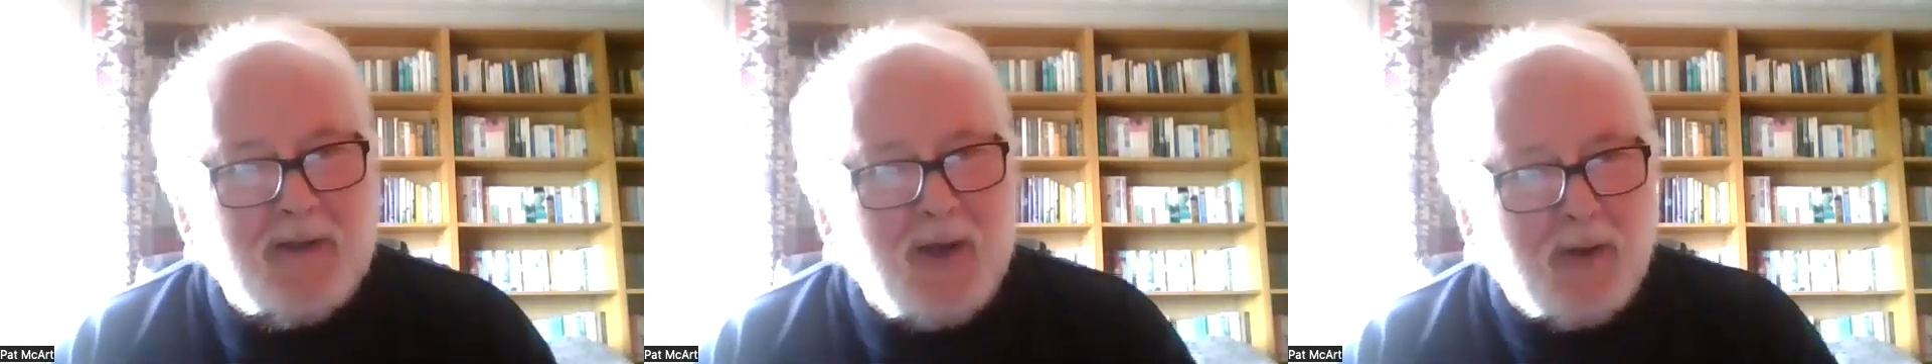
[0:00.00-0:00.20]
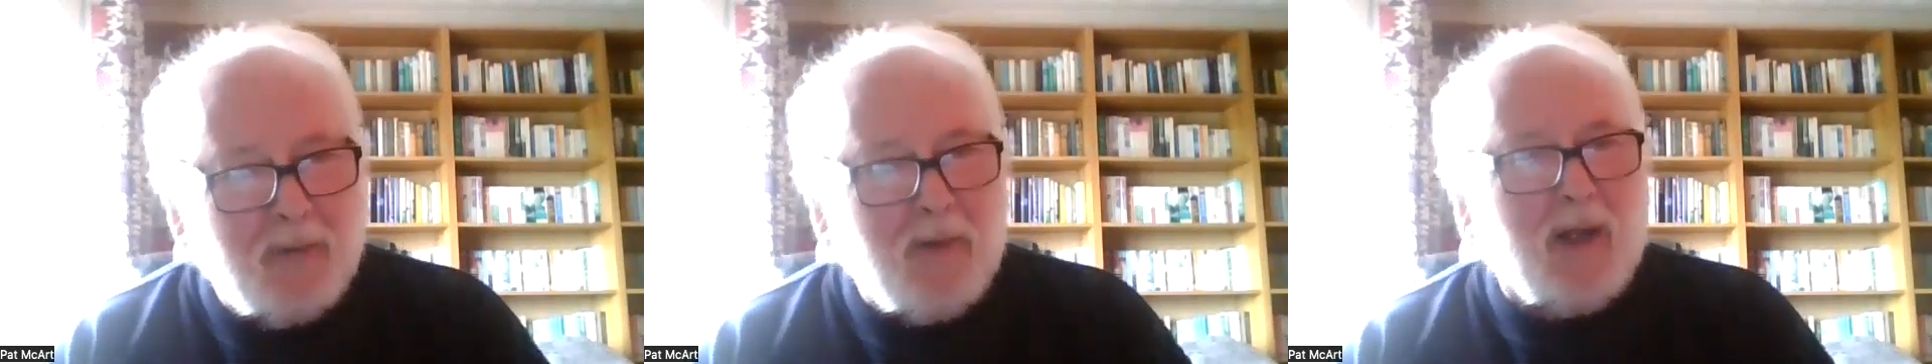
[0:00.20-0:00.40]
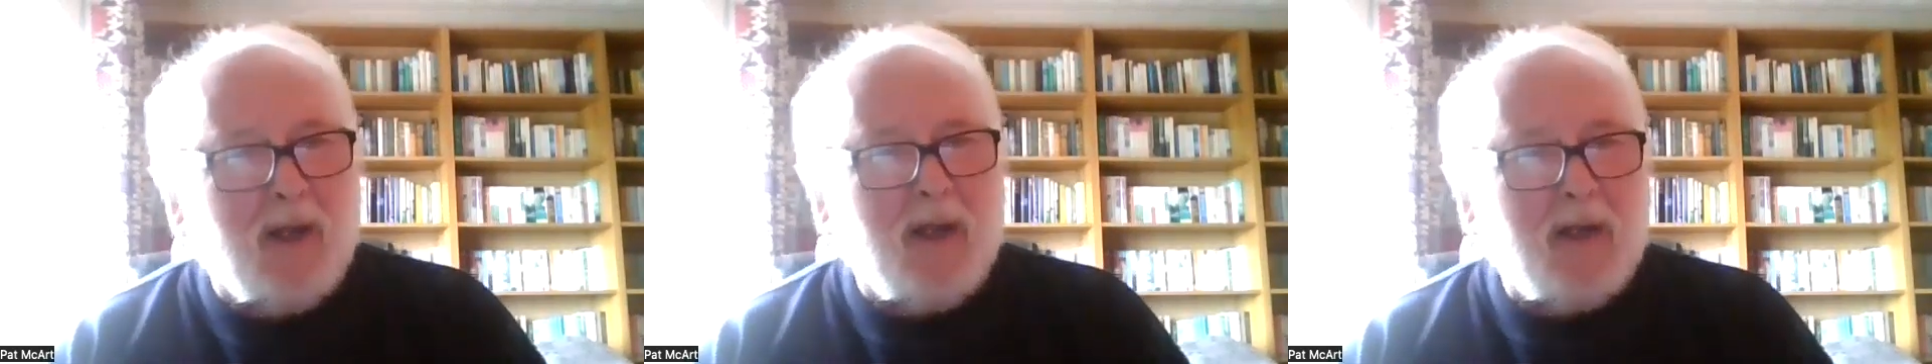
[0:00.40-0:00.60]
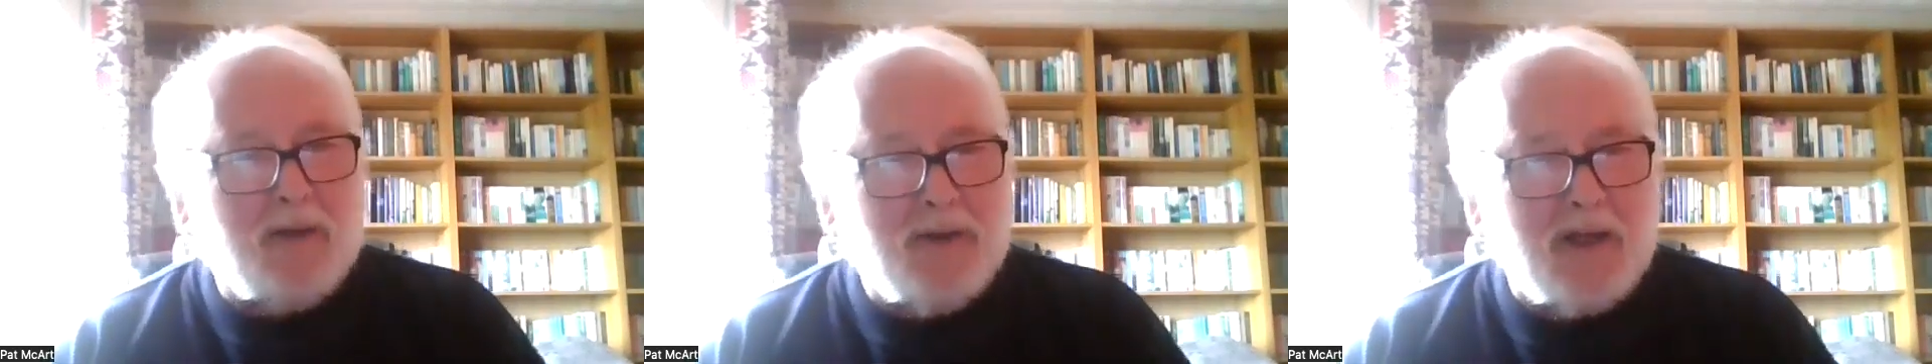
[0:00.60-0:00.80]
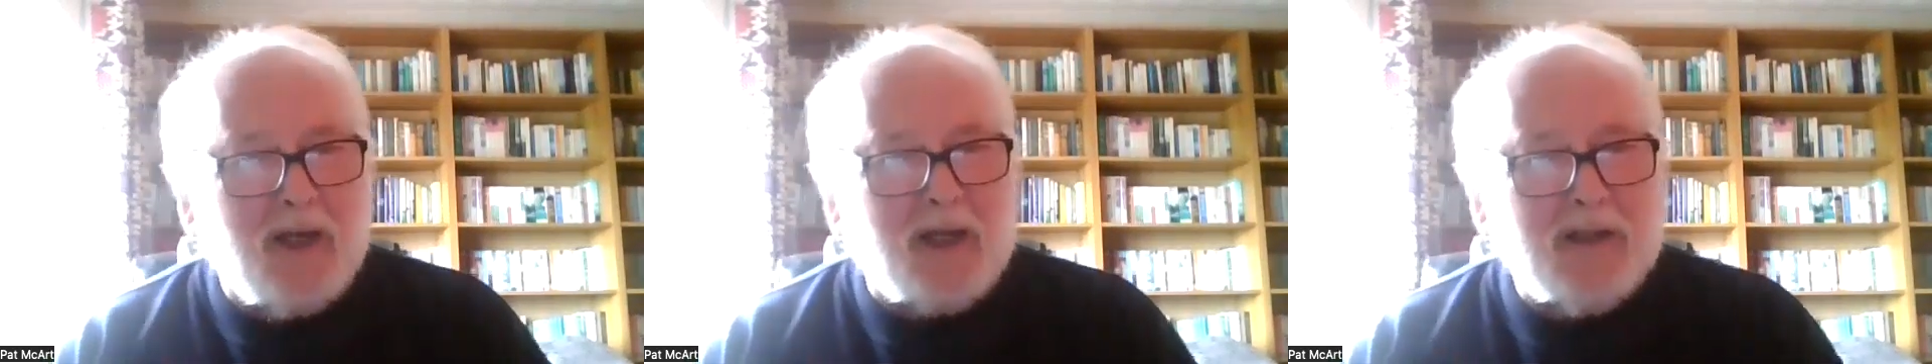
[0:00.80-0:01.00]
I really
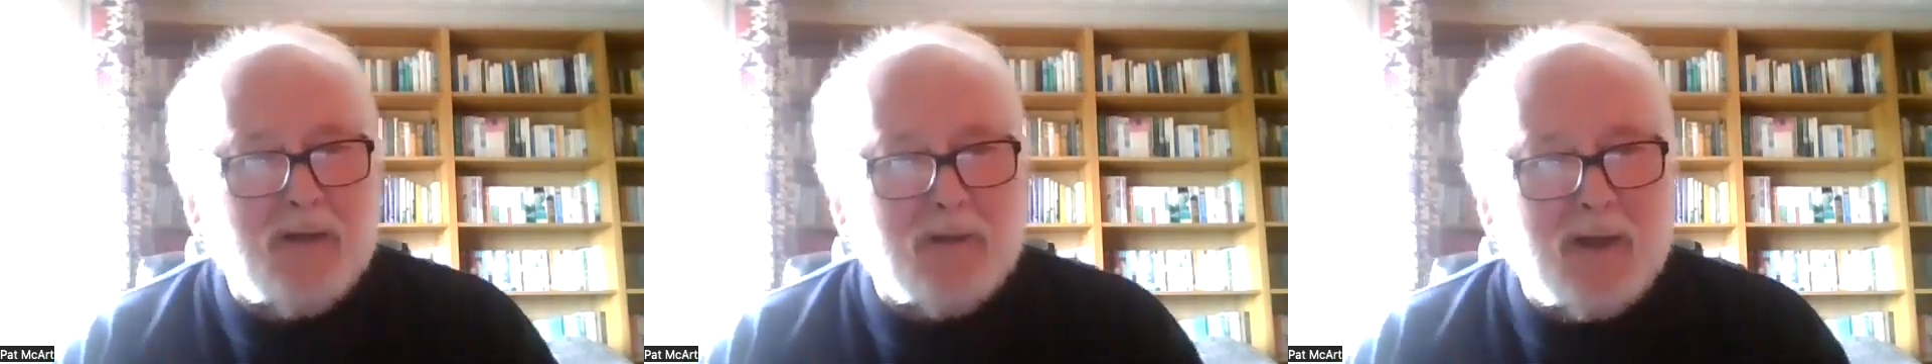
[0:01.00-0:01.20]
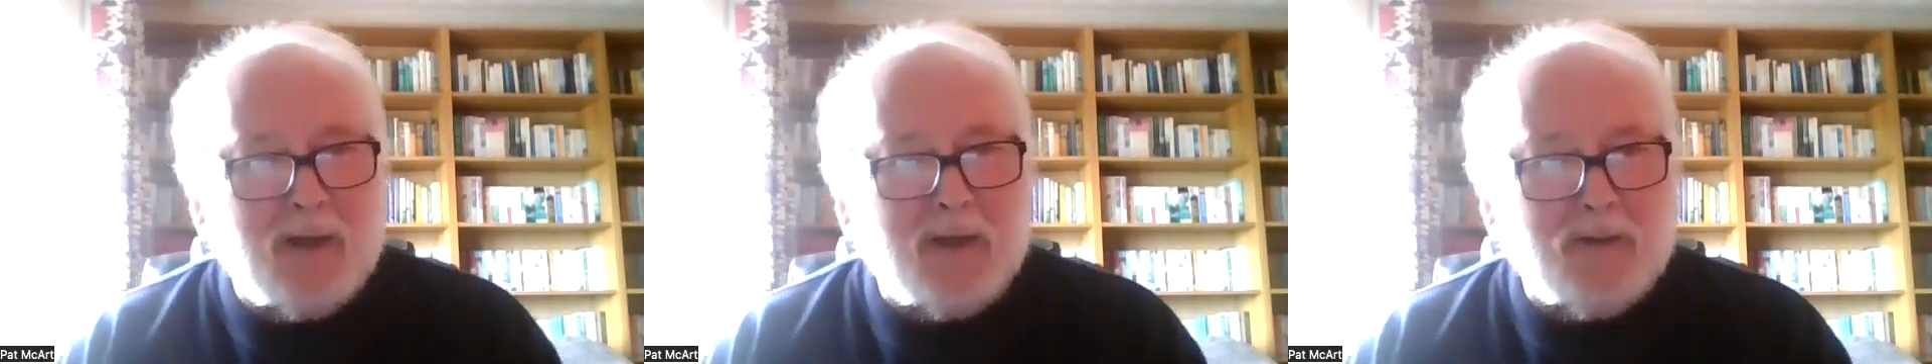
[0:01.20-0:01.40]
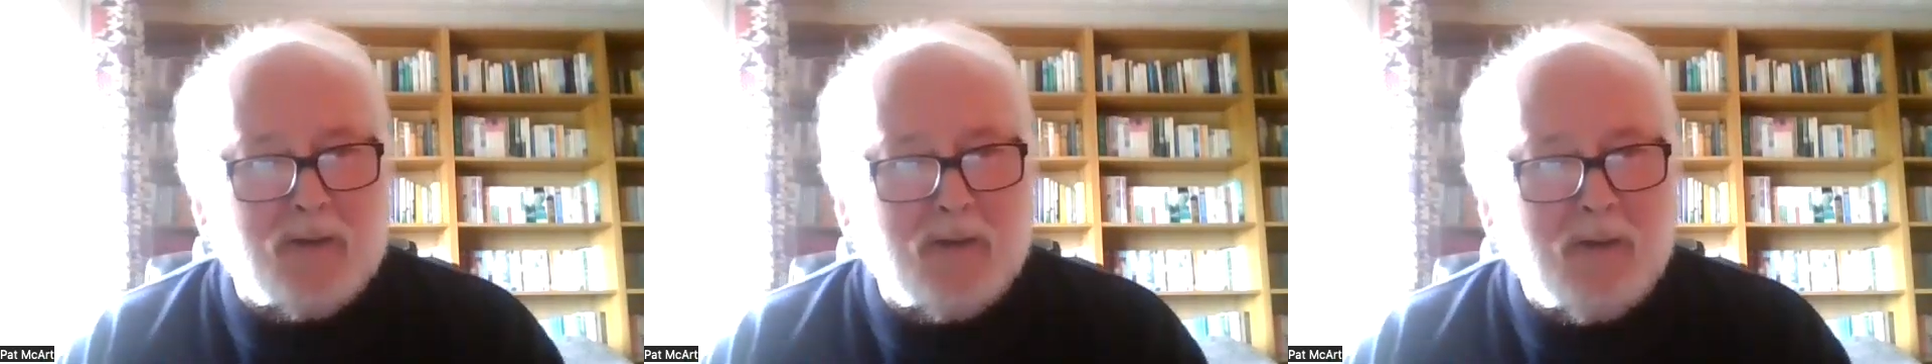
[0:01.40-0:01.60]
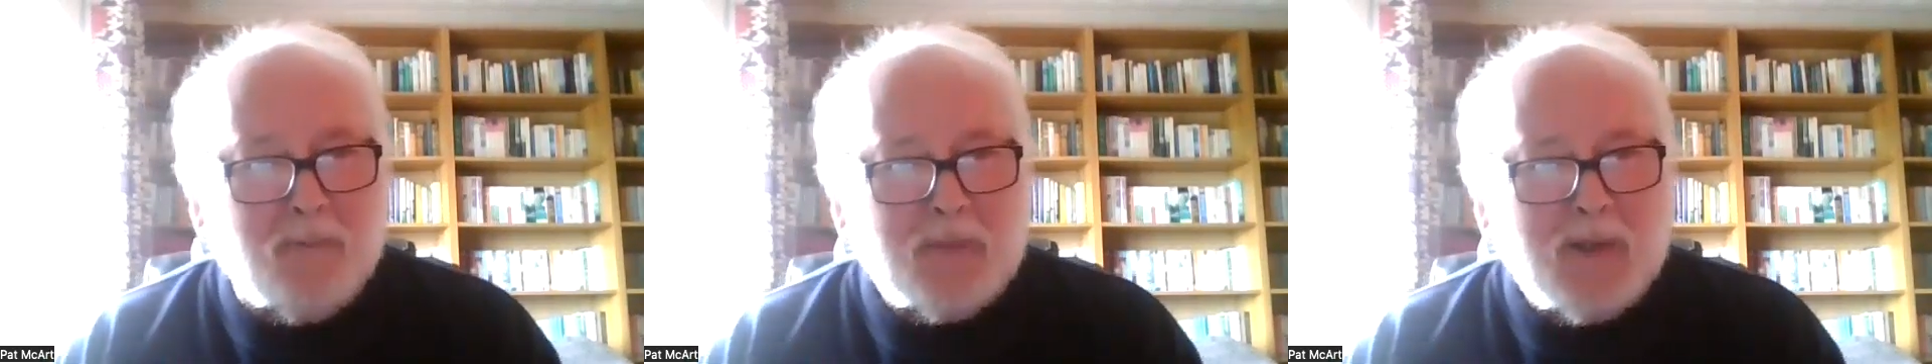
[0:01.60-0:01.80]
genuinely do.